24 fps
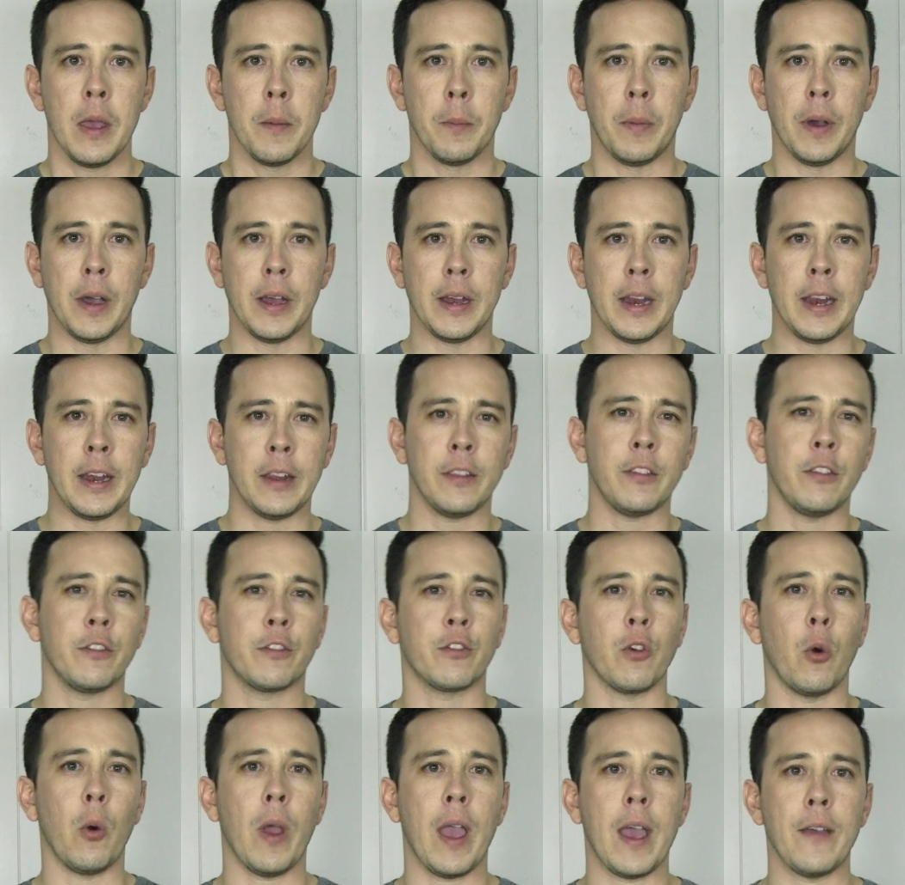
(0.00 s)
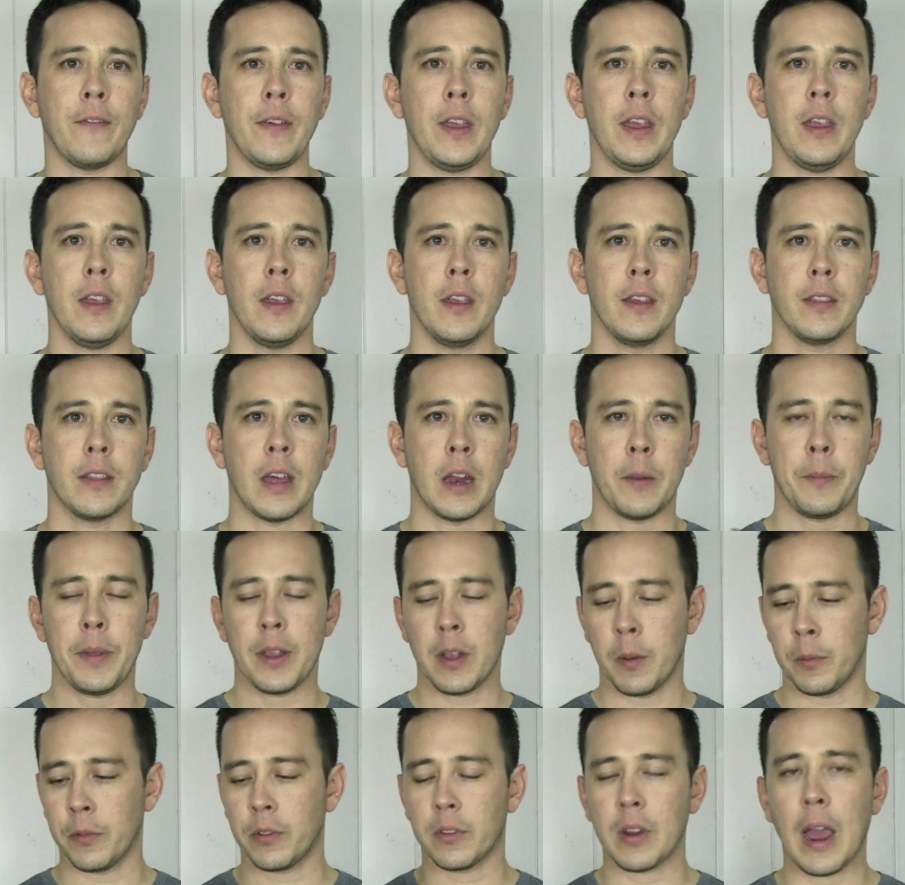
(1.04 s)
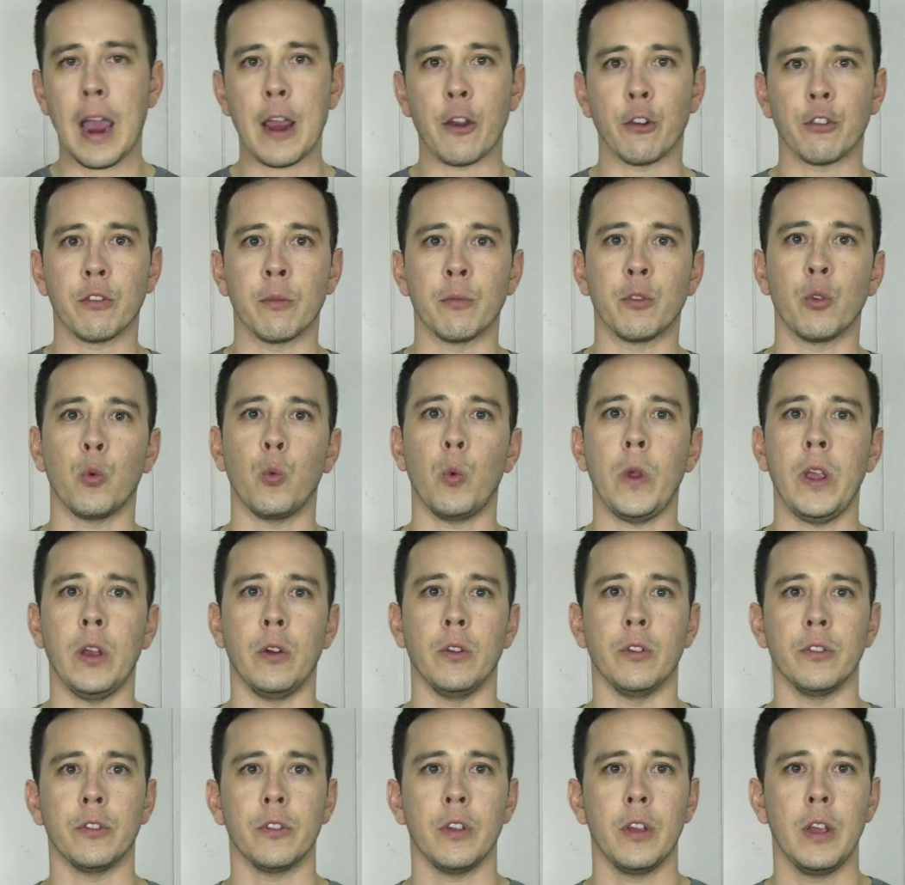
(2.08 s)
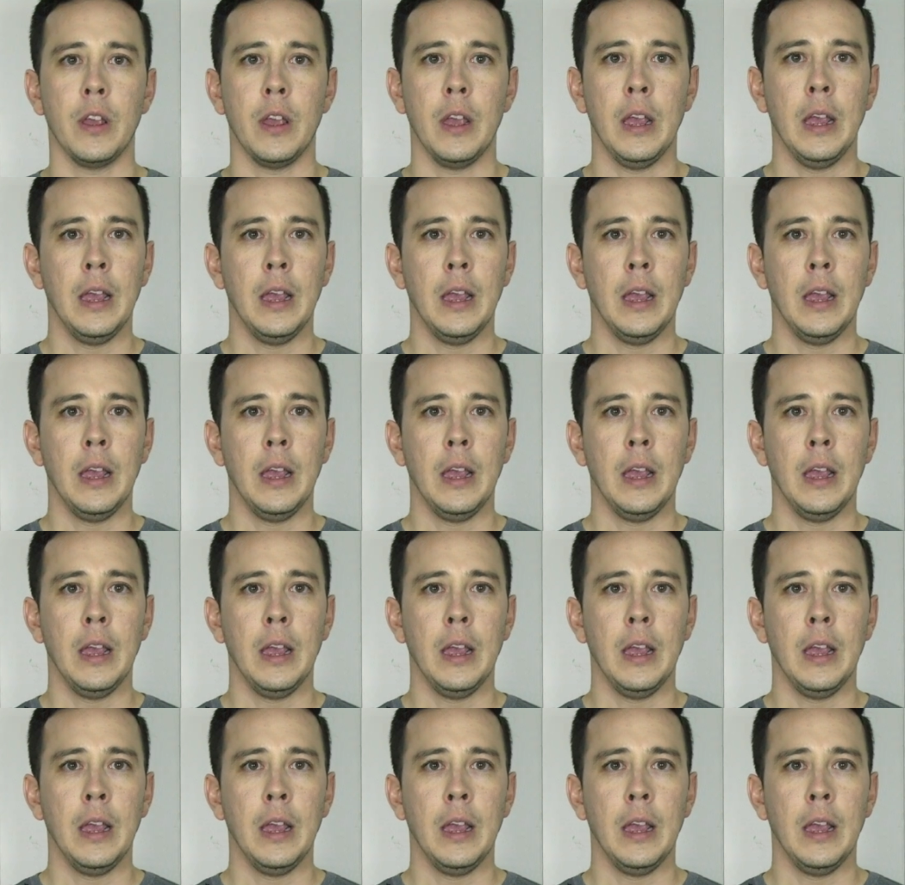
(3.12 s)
But it isn't so heavy that it becomes tiresome to wield.